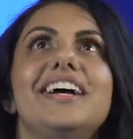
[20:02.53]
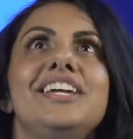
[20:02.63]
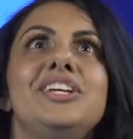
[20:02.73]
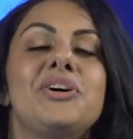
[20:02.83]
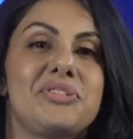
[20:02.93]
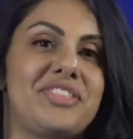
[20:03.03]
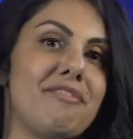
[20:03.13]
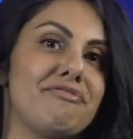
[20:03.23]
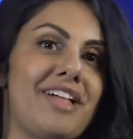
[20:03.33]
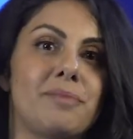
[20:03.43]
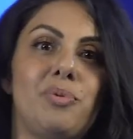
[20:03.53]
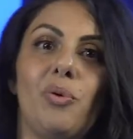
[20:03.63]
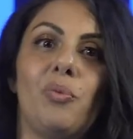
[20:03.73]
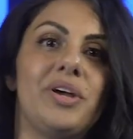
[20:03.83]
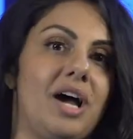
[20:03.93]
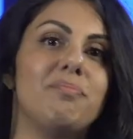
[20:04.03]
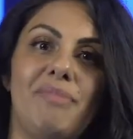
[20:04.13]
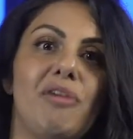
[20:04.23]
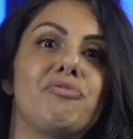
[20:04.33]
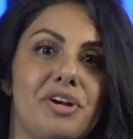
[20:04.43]
You know, that flagpole went up
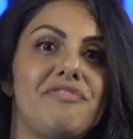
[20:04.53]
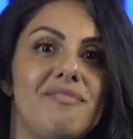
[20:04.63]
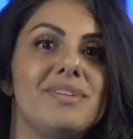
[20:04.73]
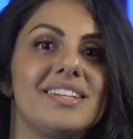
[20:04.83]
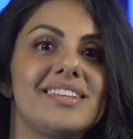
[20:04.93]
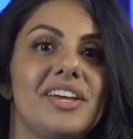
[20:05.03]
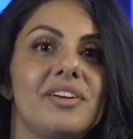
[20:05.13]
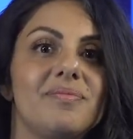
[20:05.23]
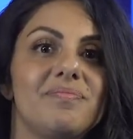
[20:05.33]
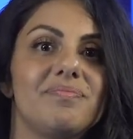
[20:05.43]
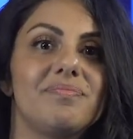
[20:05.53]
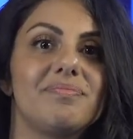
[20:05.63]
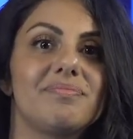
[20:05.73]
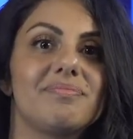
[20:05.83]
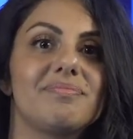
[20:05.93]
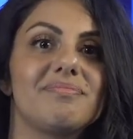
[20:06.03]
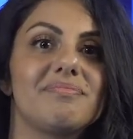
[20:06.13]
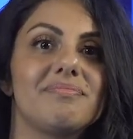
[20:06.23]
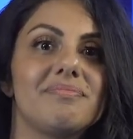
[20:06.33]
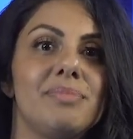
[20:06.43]
about 45 minutes later.
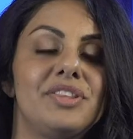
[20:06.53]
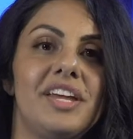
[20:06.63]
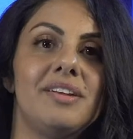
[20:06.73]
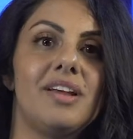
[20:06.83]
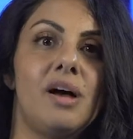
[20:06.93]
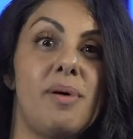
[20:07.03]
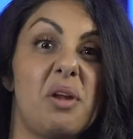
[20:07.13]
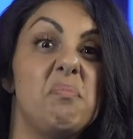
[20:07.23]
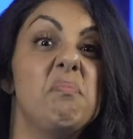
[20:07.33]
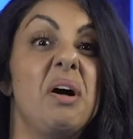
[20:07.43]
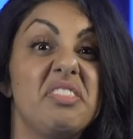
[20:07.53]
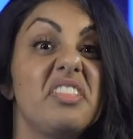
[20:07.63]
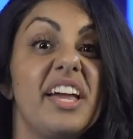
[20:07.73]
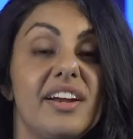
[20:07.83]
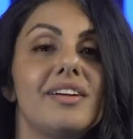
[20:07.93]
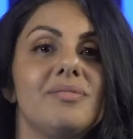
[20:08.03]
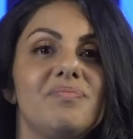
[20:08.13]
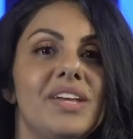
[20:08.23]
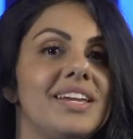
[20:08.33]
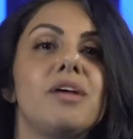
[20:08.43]
But then about a month later,
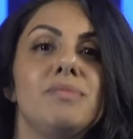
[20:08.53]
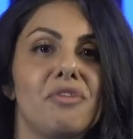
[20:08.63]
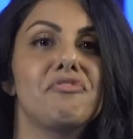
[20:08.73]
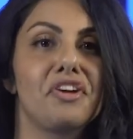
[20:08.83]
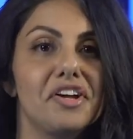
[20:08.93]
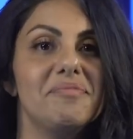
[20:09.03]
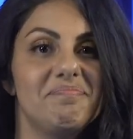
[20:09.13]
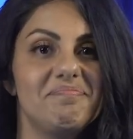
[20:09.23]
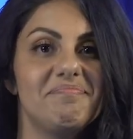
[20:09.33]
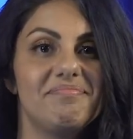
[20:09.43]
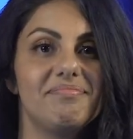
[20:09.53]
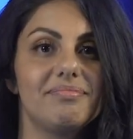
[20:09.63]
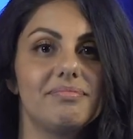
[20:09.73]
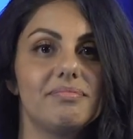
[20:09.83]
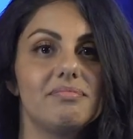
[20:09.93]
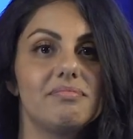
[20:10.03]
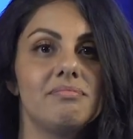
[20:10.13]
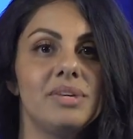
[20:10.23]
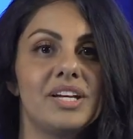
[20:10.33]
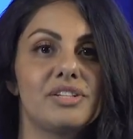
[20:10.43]
it came down for good
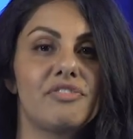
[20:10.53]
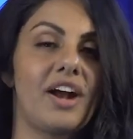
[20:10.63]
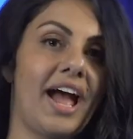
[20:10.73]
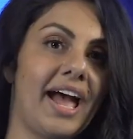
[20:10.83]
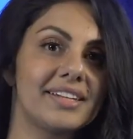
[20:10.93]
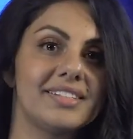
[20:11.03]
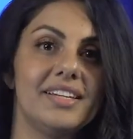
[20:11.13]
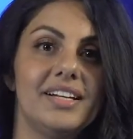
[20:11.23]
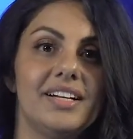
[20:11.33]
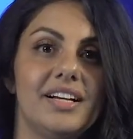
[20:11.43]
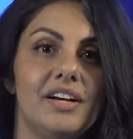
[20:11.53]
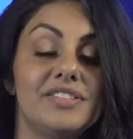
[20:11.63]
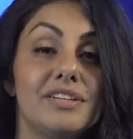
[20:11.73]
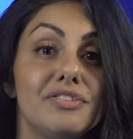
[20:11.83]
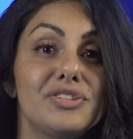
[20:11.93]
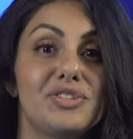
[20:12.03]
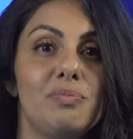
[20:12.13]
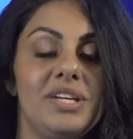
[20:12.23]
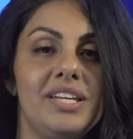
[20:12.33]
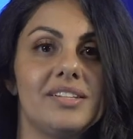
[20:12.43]
because of her act of civil
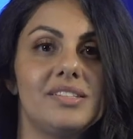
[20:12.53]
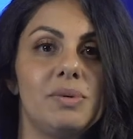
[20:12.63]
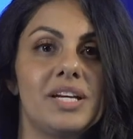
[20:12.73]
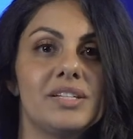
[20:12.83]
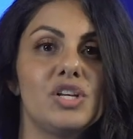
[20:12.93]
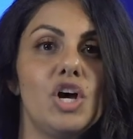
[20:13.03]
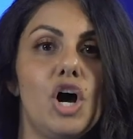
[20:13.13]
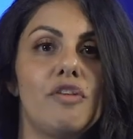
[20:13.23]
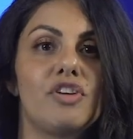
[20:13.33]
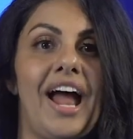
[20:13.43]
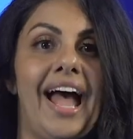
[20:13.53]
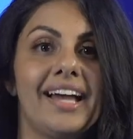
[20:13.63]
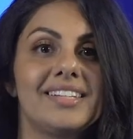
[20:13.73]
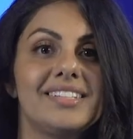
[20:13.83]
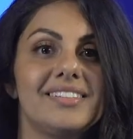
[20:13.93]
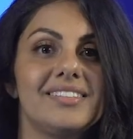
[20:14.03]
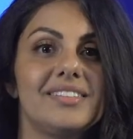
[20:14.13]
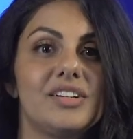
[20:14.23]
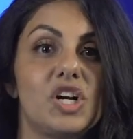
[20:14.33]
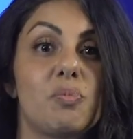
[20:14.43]
disobedience because of her act,
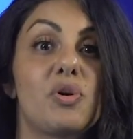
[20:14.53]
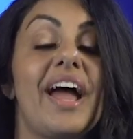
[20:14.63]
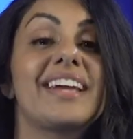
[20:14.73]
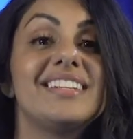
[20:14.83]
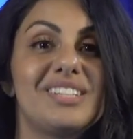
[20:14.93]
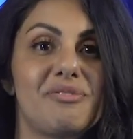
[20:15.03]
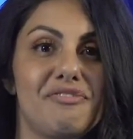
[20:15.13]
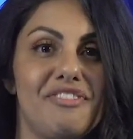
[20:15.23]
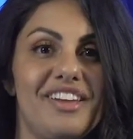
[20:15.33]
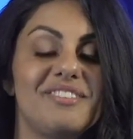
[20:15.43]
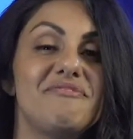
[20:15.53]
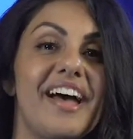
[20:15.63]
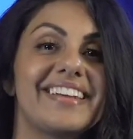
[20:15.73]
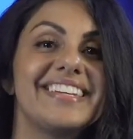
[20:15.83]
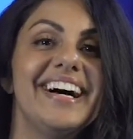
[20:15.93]
her practice of her faith. In fact,